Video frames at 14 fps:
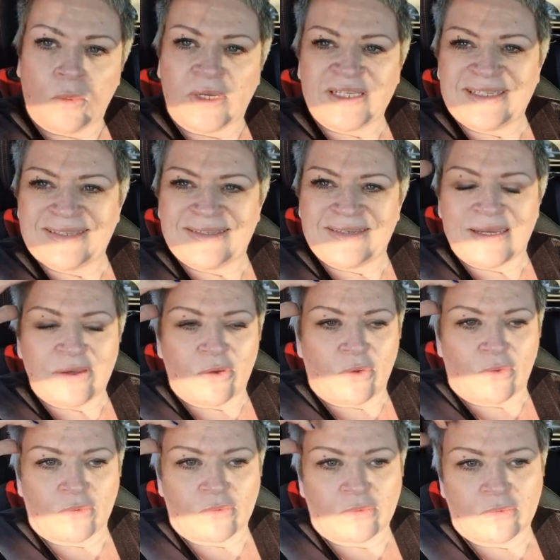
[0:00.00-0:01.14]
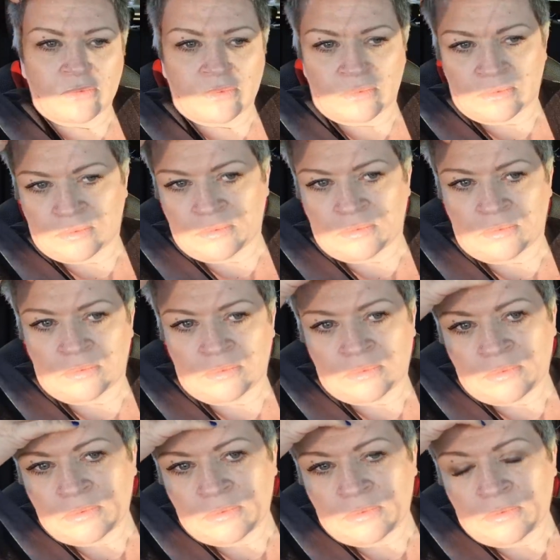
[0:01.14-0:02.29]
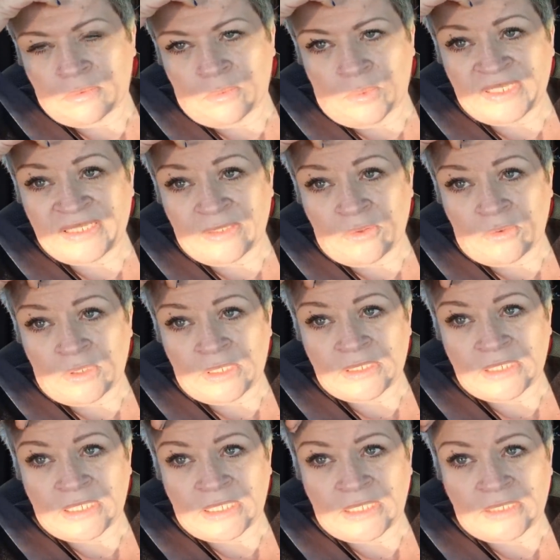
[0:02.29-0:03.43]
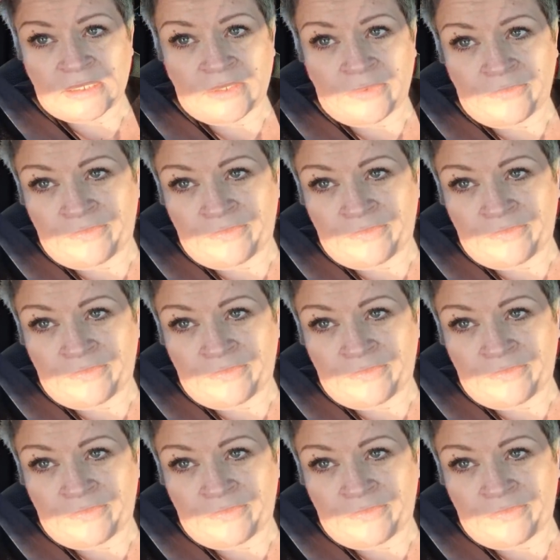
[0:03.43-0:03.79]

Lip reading: Where's this day gone? Where's it gone indeed?